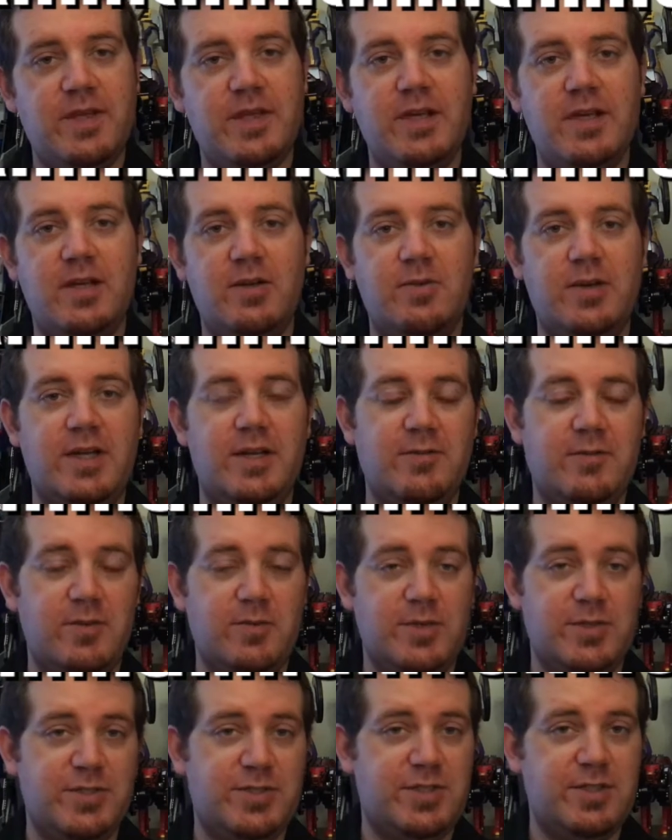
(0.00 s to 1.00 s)
there, writing for a
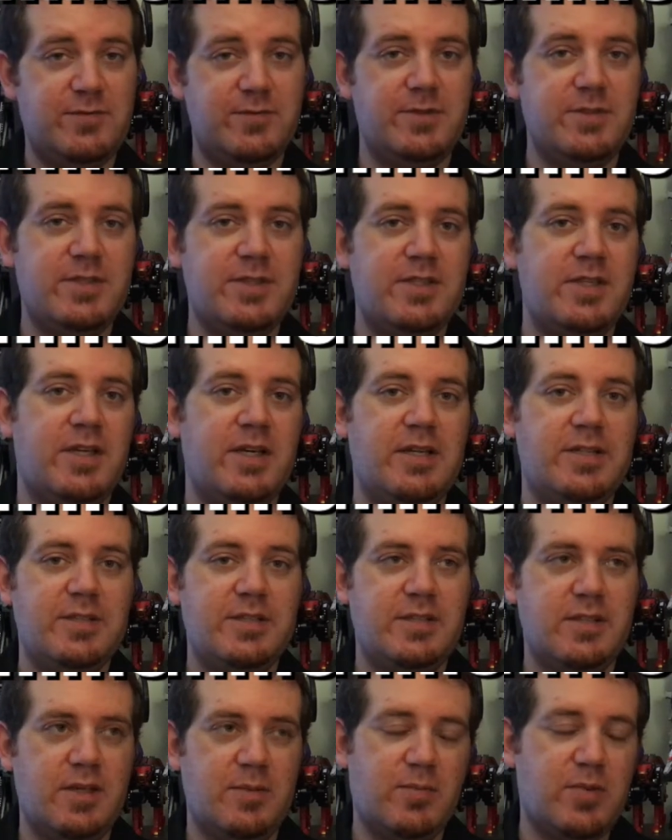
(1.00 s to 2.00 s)
bunch of different
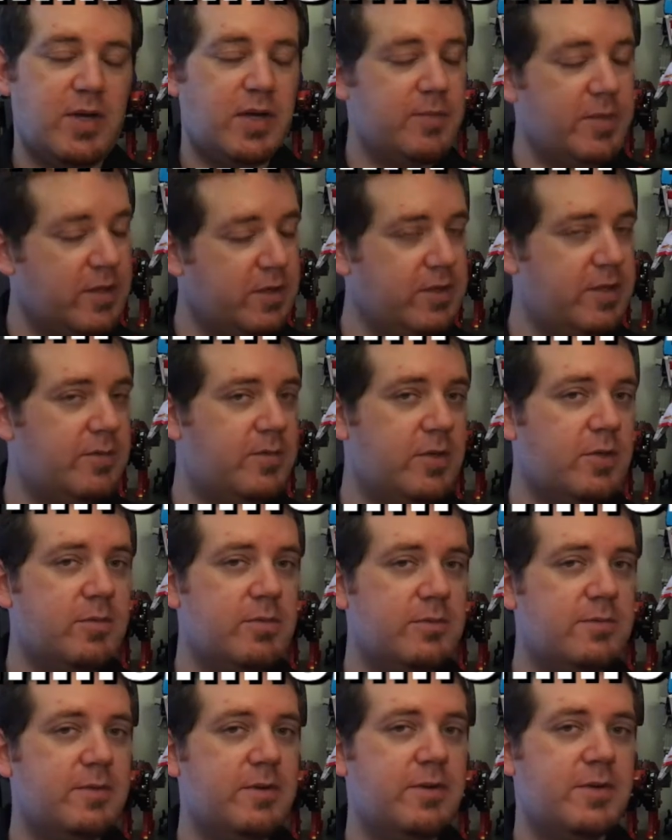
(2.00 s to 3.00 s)
sites, primarily
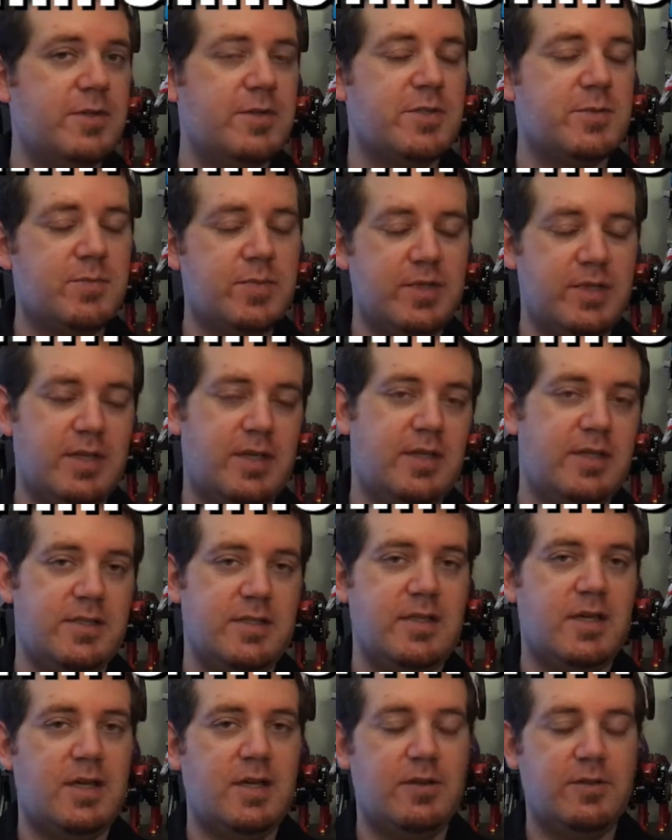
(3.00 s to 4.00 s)
mobile focused, but not
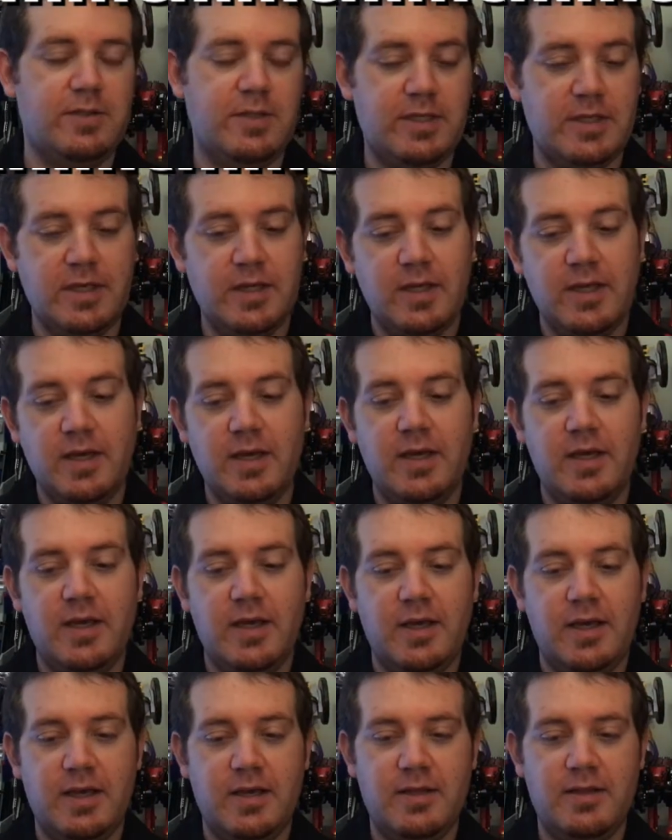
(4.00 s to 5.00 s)
entirely.
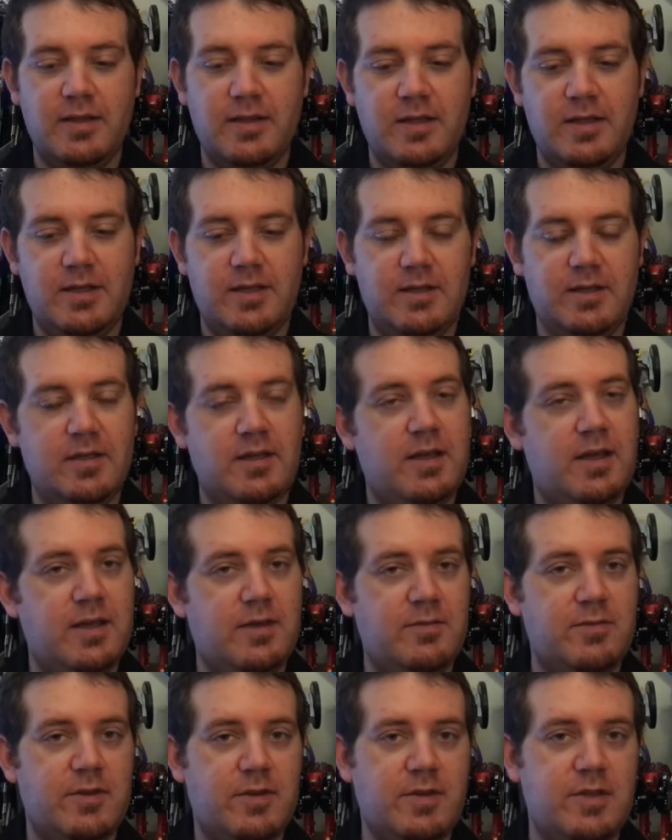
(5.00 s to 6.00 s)
And then
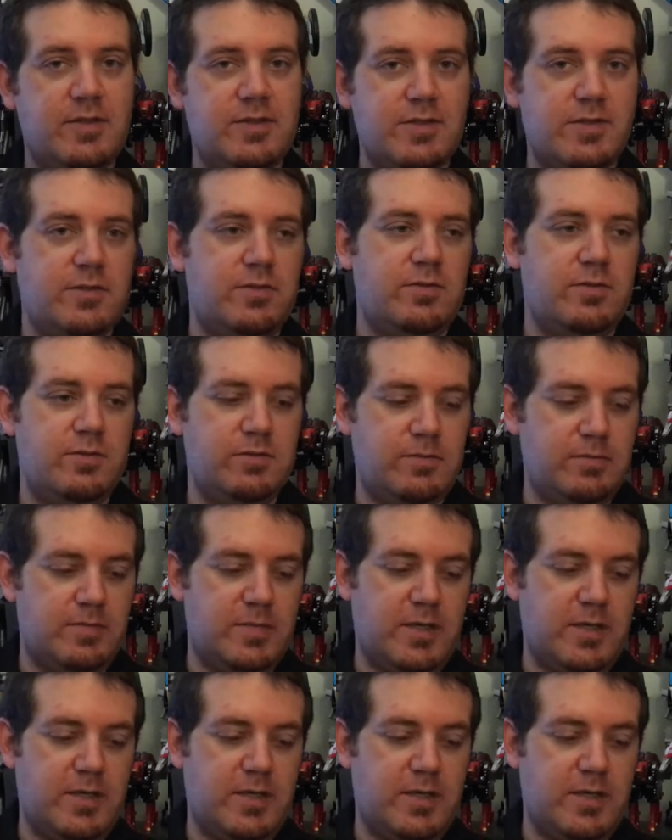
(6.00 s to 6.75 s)
have gone to